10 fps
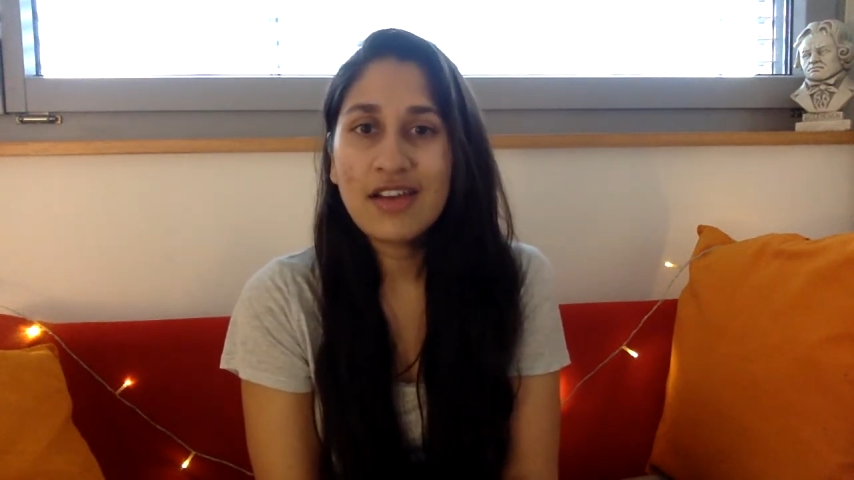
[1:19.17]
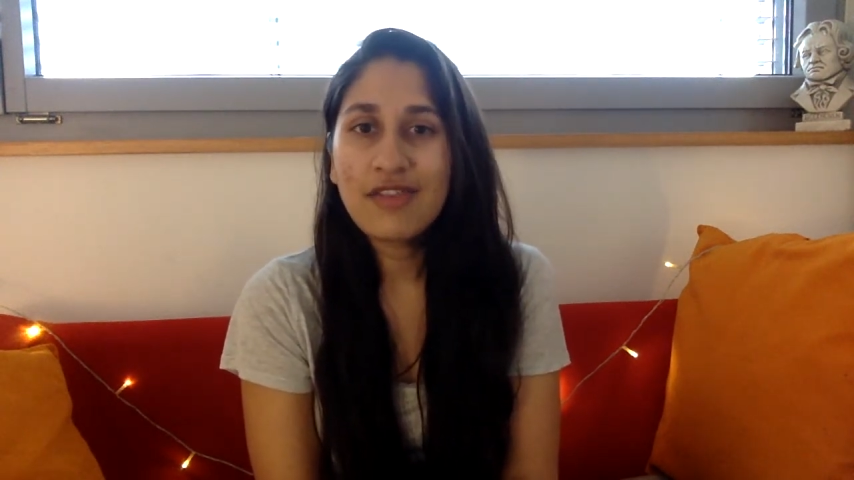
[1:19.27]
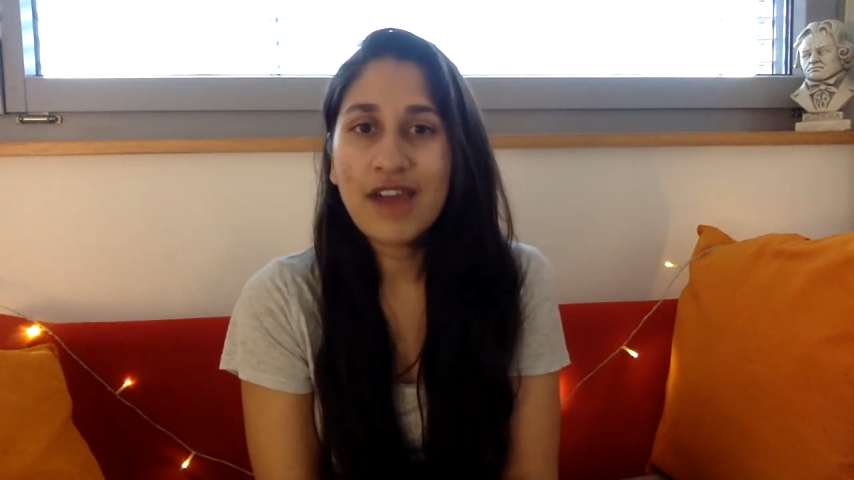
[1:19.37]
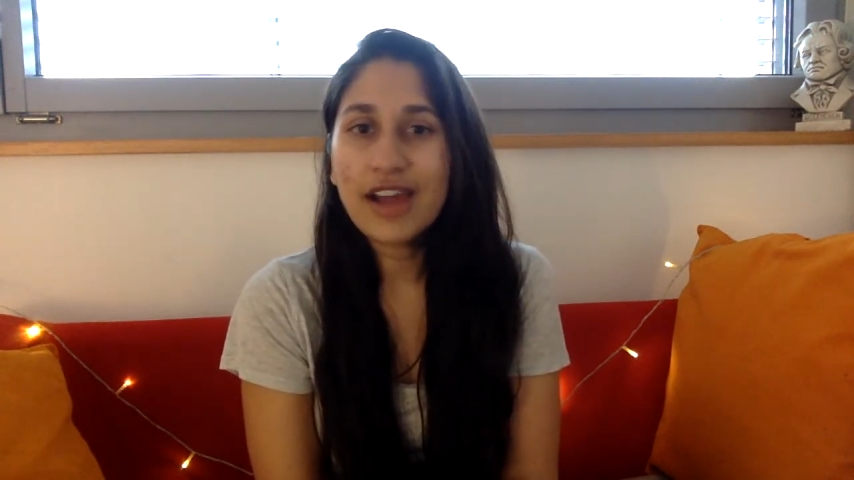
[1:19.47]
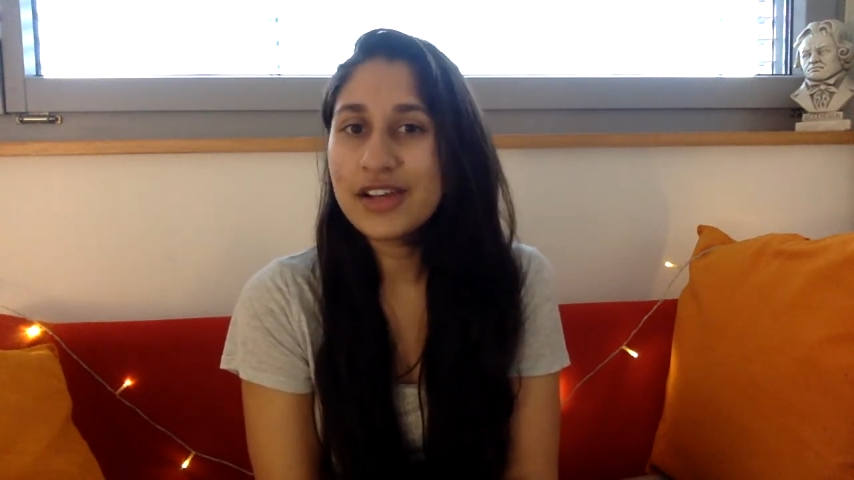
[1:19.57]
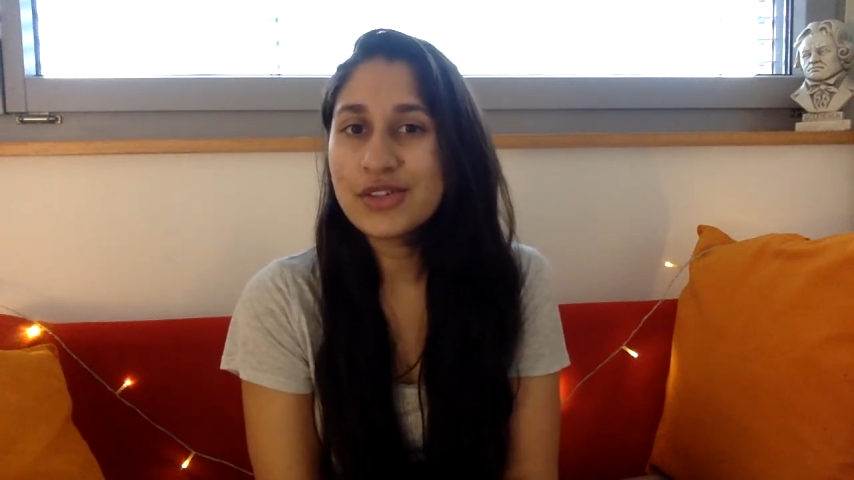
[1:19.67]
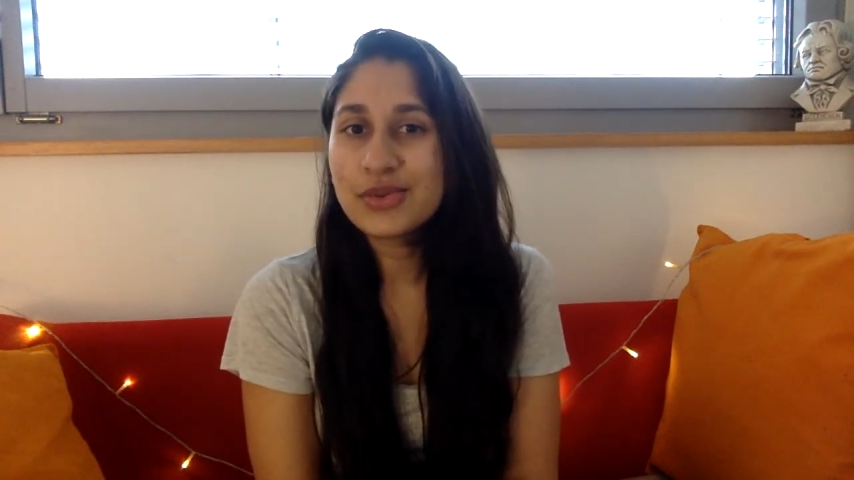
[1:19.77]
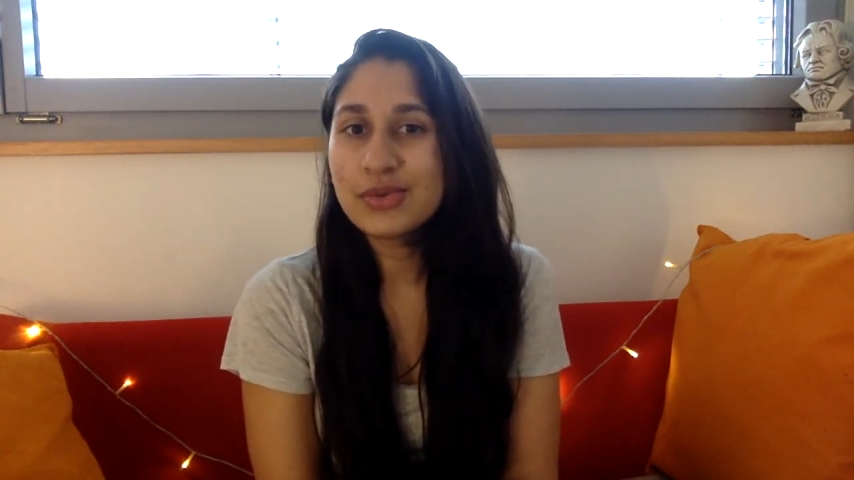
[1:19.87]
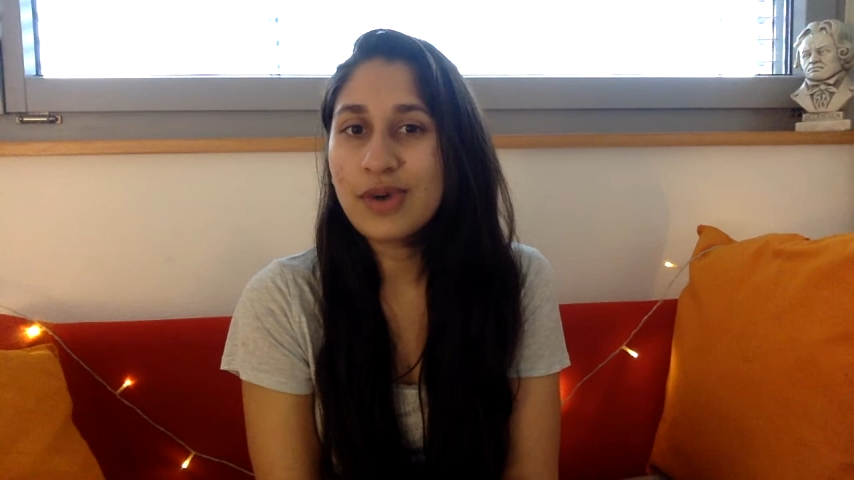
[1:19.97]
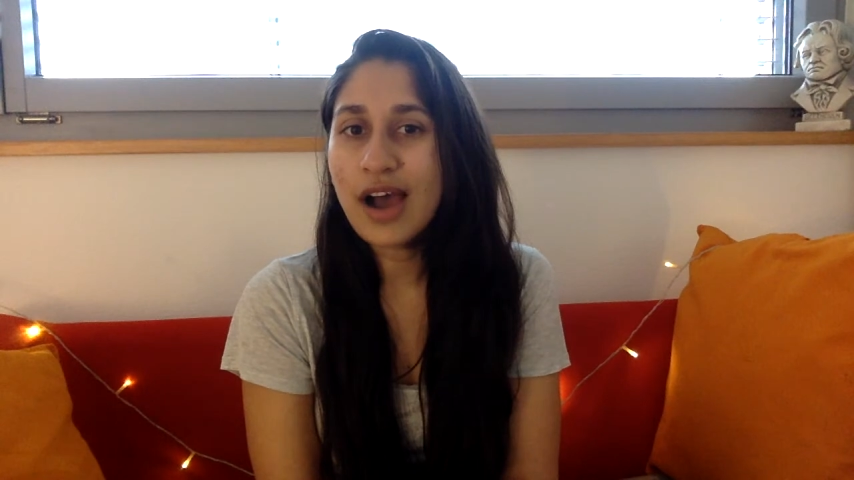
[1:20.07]
why
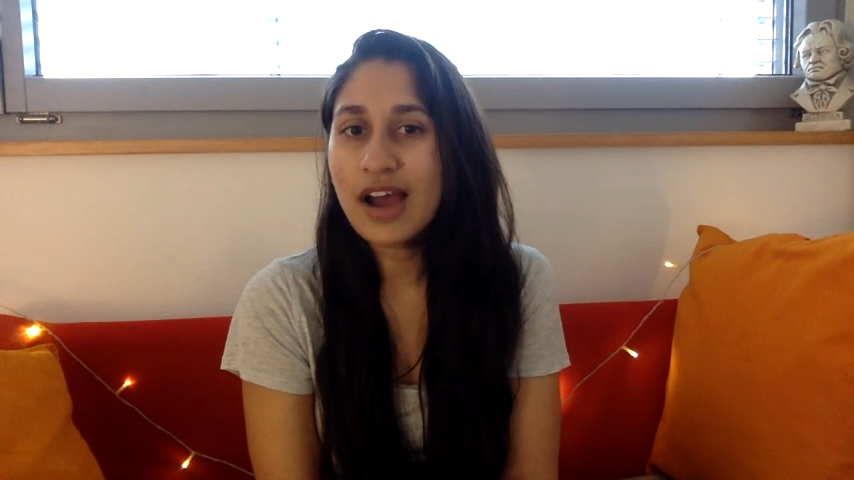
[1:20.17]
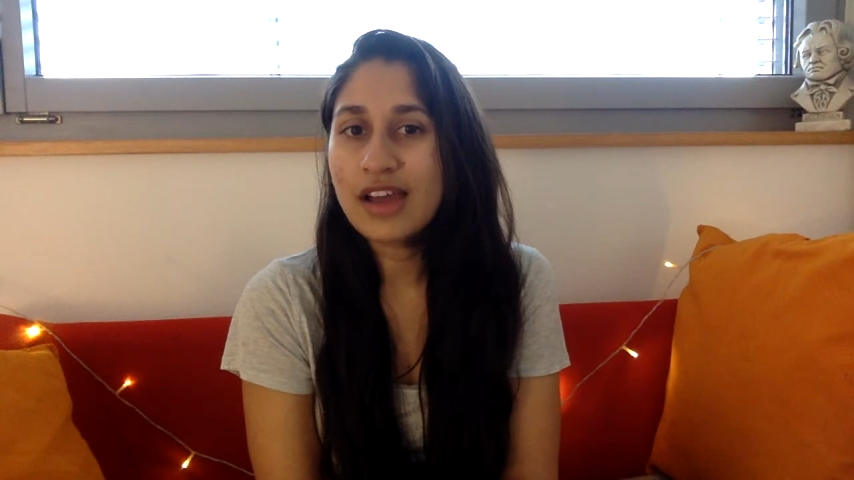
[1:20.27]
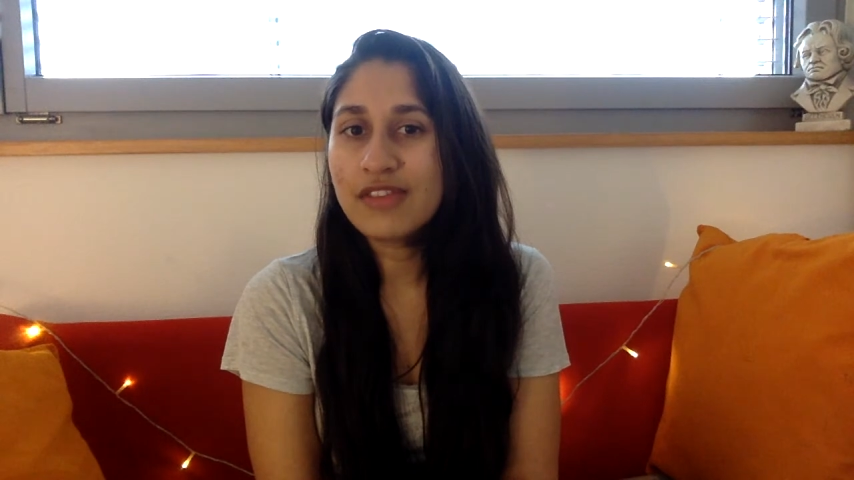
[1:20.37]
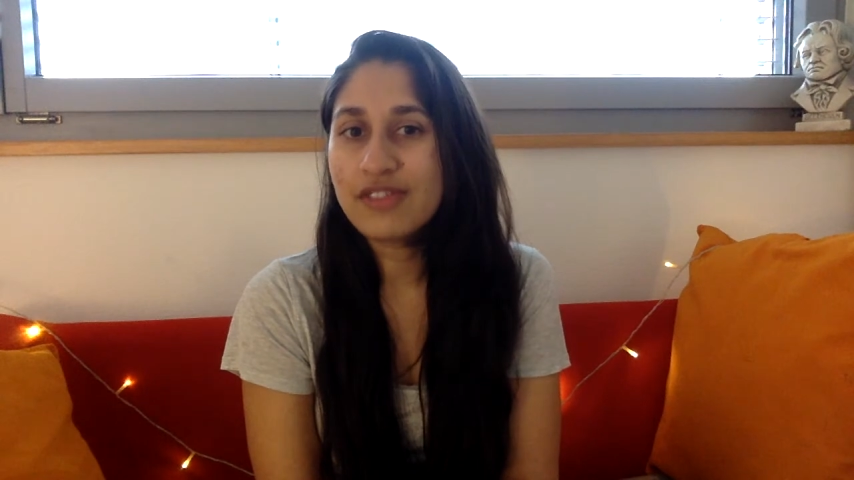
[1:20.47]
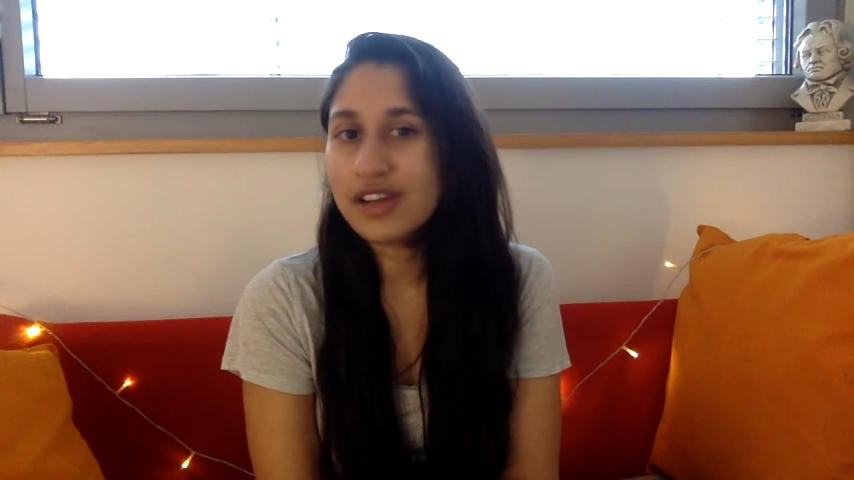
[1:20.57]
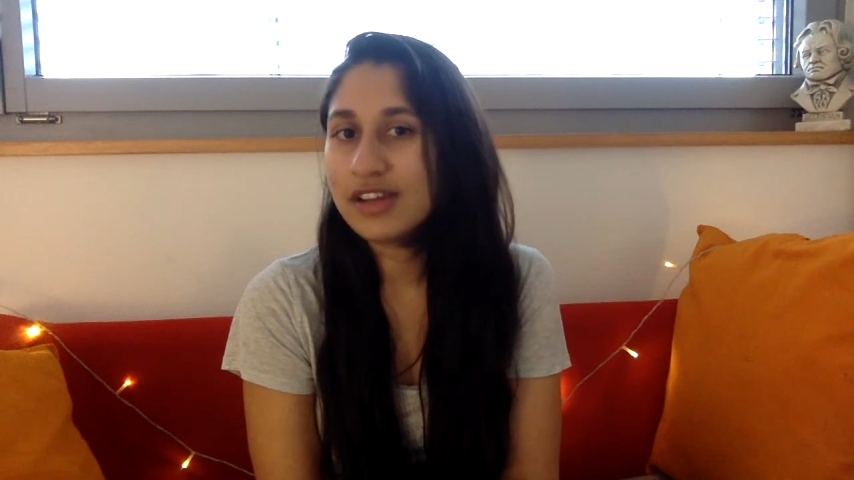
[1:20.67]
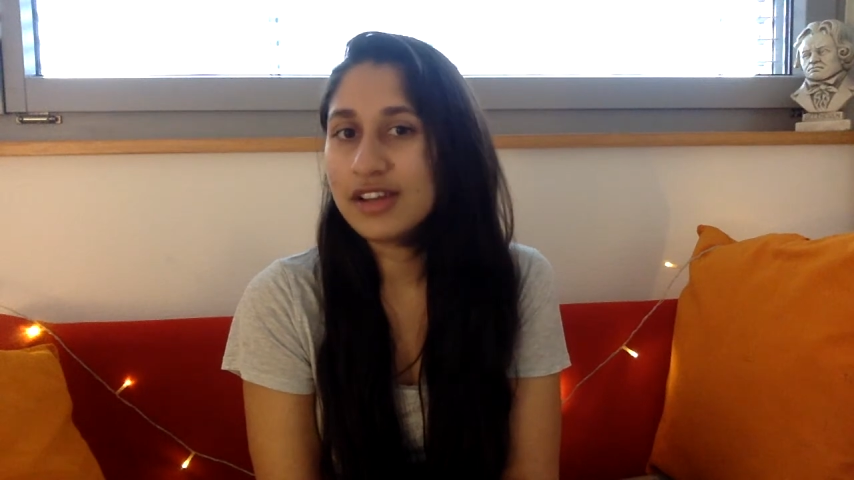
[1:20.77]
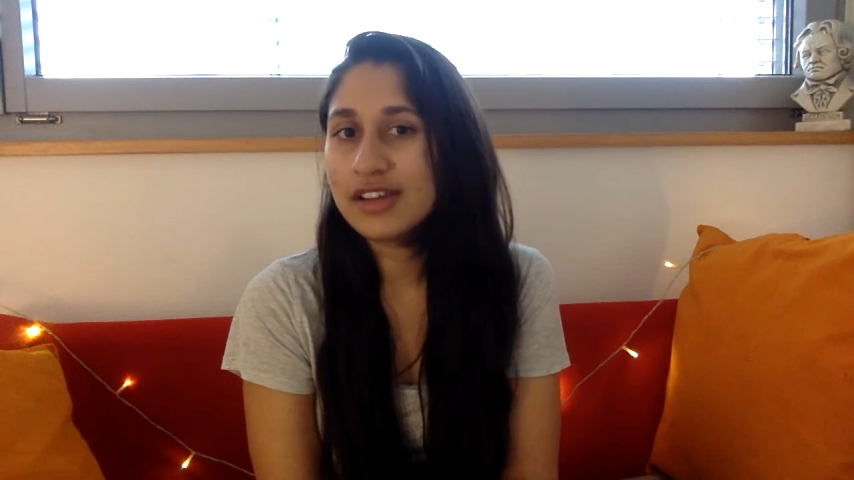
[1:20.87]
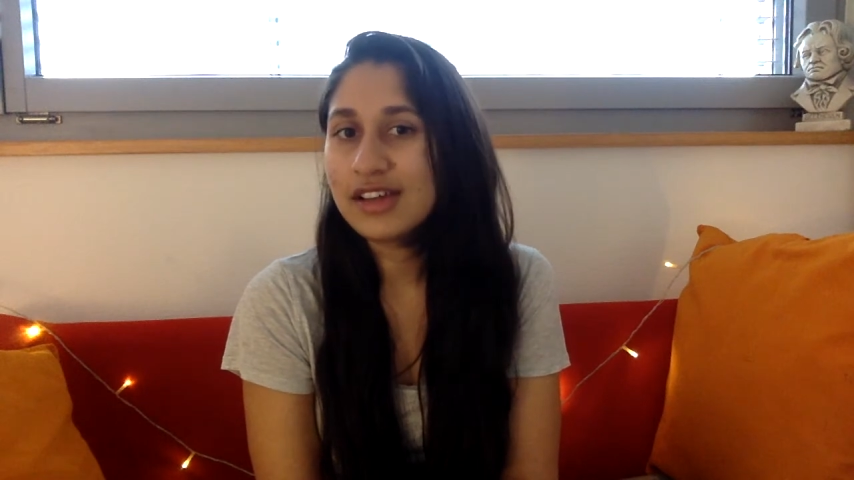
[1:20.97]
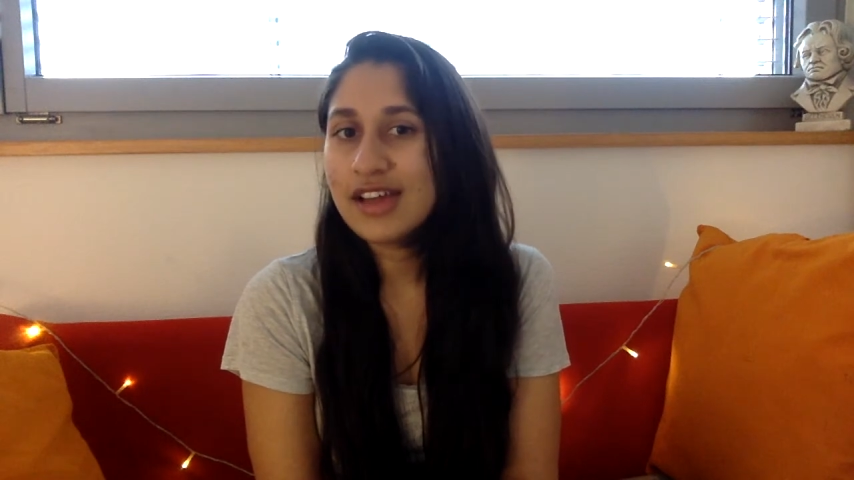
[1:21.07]
do I
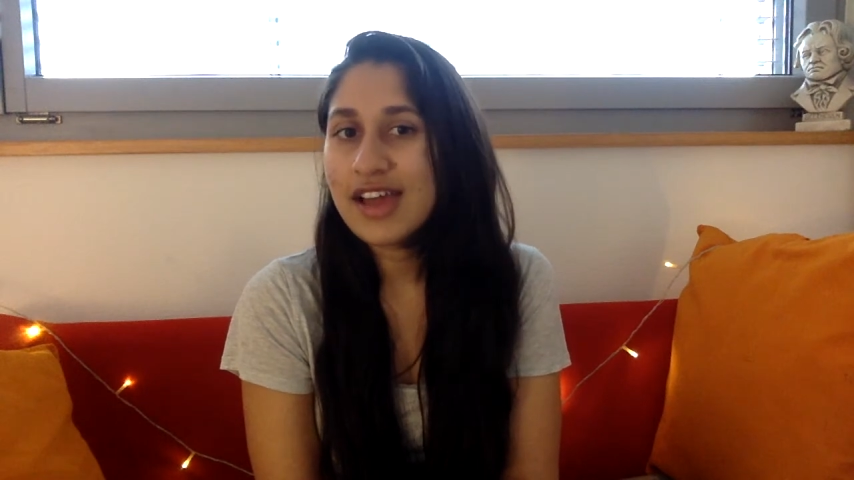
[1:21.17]
worry?